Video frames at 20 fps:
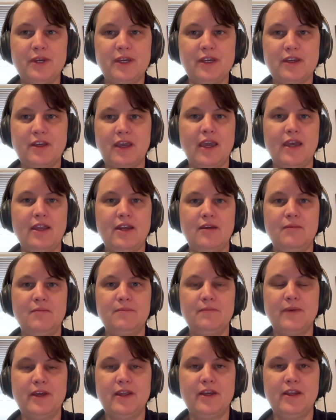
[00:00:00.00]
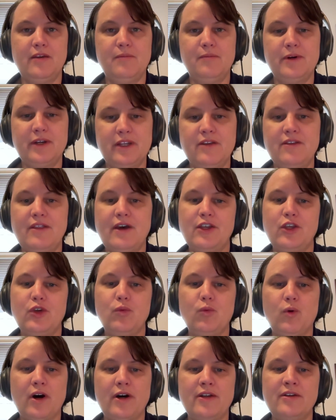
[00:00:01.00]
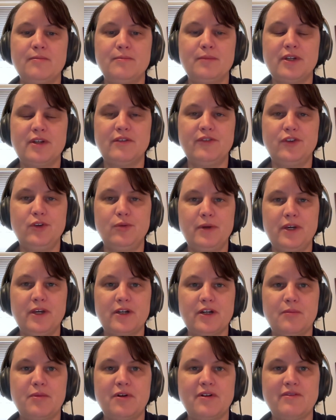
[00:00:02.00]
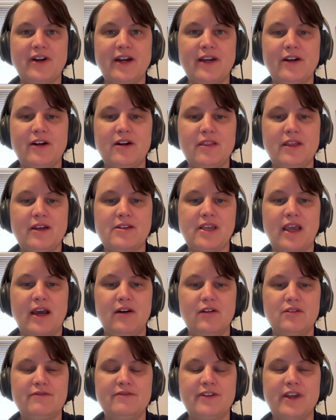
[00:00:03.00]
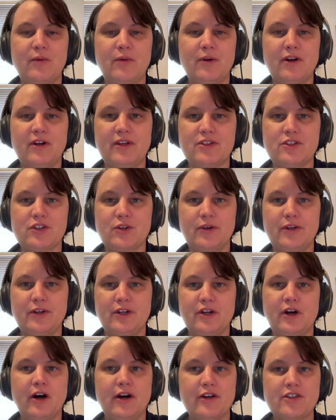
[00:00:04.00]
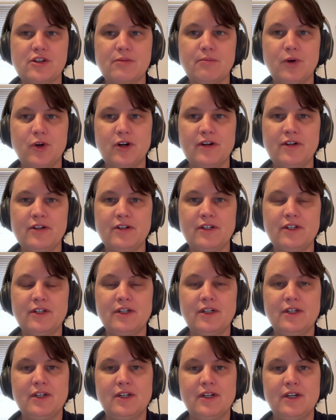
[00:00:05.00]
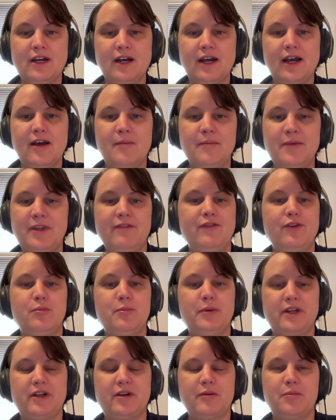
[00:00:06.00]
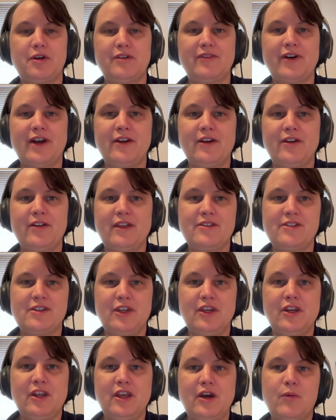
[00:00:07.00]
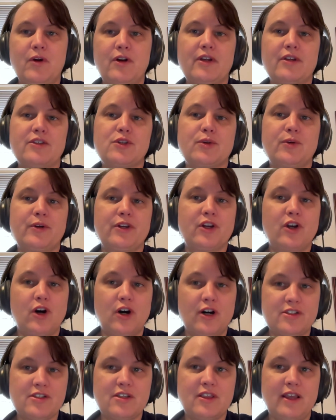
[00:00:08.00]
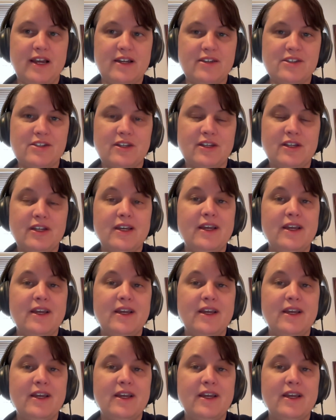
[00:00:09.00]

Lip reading: pick anybody that you want, but if you pick a provider that's out of network, it's going to cost more. If you pick a provider that's in network, it's going to cost less.